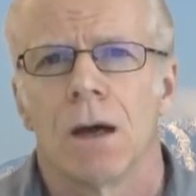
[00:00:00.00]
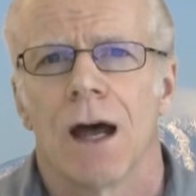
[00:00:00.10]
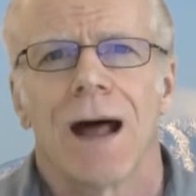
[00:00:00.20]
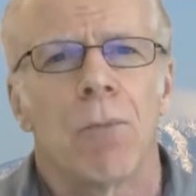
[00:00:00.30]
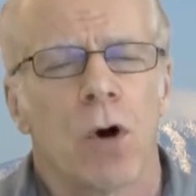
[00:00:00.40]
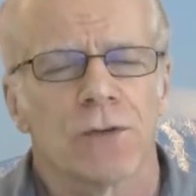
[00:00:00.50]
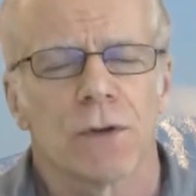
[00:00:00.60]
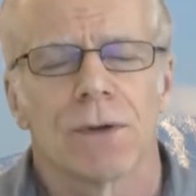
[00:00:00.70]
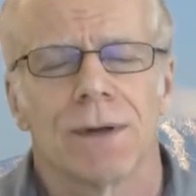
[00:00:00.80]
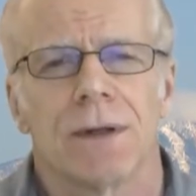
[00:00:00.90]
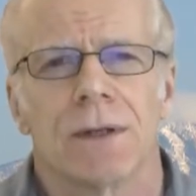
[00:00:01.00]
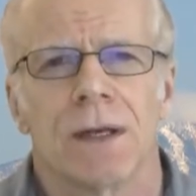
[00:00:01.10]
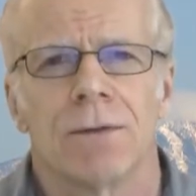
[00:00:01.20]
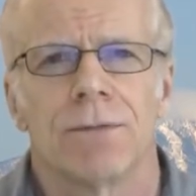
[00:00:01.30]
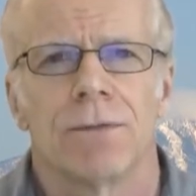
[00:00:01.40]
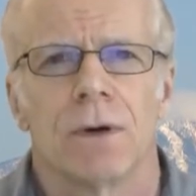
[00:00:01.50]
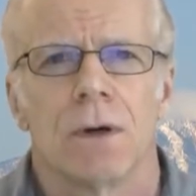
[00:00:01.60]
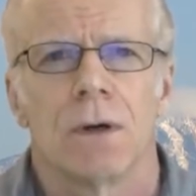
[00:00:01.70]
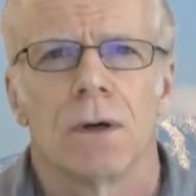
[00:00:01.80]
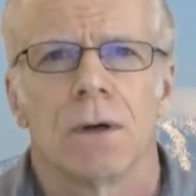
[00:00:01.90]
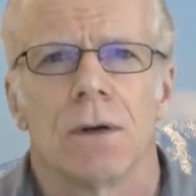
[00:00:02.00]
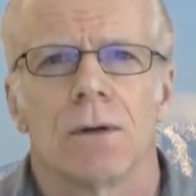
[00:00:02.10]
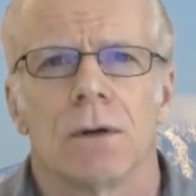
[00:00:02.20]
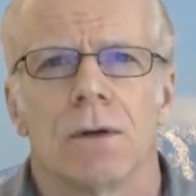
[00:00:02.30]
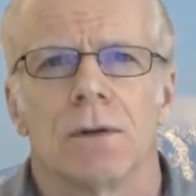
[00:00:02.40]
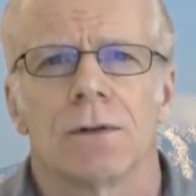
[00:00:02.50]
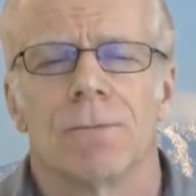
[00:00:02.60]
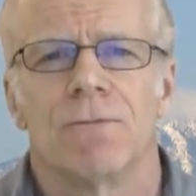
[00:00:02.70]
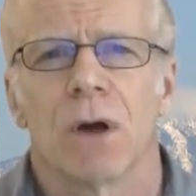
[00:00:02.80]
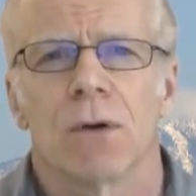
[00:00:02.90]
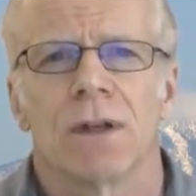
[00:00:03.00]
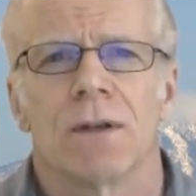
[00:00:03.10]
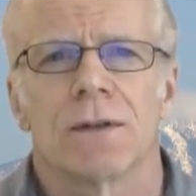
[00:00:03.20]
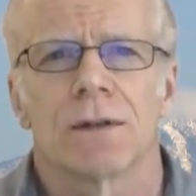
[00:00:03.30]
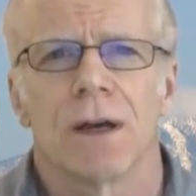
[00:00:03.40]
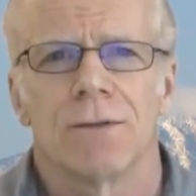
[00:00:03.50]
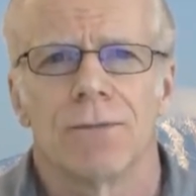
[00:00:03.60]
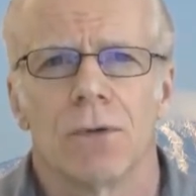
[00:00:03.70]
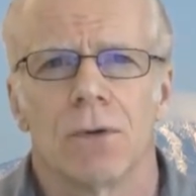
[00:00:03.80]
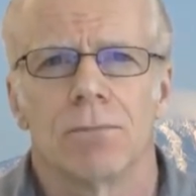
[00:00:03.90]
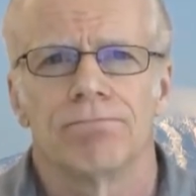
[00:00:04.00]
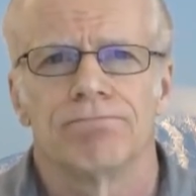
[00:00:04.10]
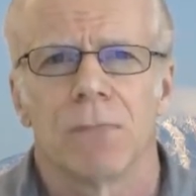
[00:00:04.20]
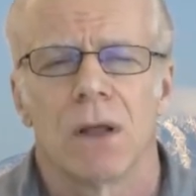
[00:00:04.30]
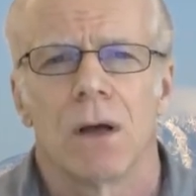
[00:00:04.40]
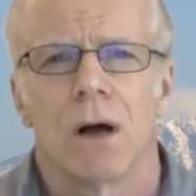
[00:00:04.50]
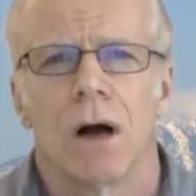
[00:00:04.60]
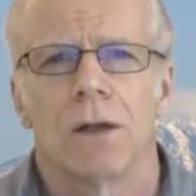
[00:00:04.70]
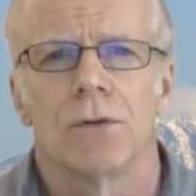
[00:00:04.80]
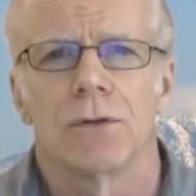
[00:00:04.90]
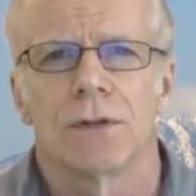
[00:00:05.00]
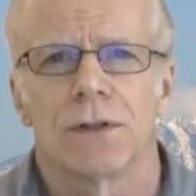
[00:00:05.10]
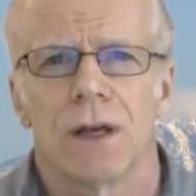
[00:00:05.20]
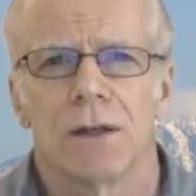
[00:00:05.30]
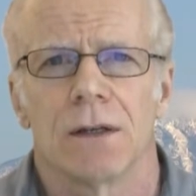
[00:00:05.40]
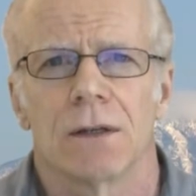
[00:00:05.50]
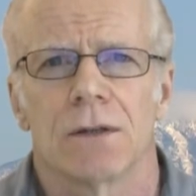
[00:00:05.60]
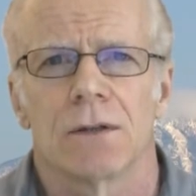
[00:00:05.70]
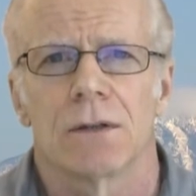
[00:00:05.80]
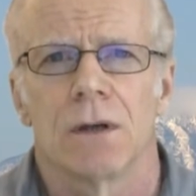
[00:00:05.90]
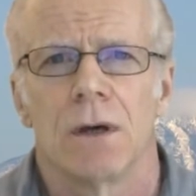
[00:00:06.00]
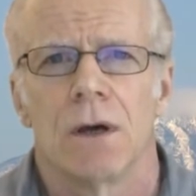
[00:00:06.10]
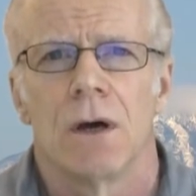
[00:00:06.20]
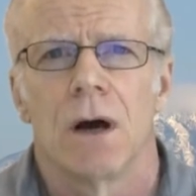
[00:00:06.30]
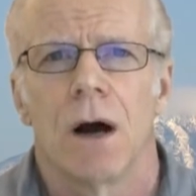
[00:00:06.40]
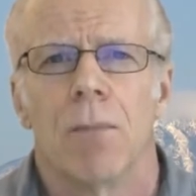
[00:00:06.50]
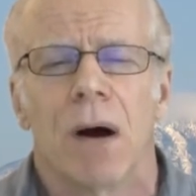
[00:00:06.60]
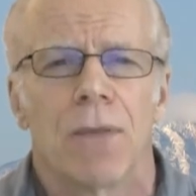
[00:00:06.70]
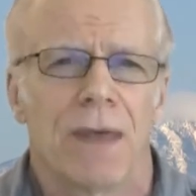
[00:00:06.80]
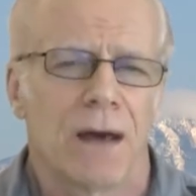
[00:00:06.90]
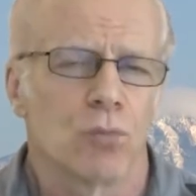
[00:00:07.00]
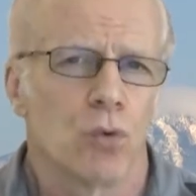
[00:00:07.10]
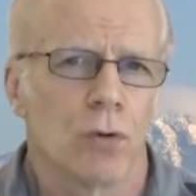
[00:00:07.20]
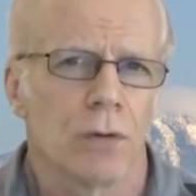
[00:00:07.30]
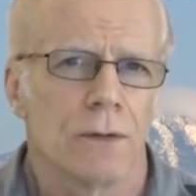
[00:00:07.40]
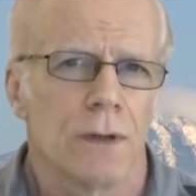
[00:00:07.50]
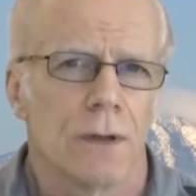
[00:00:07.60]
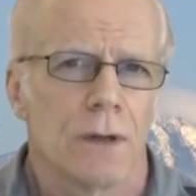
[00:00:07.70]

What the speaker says: And I'm also going to give some very insightful understandings about that word.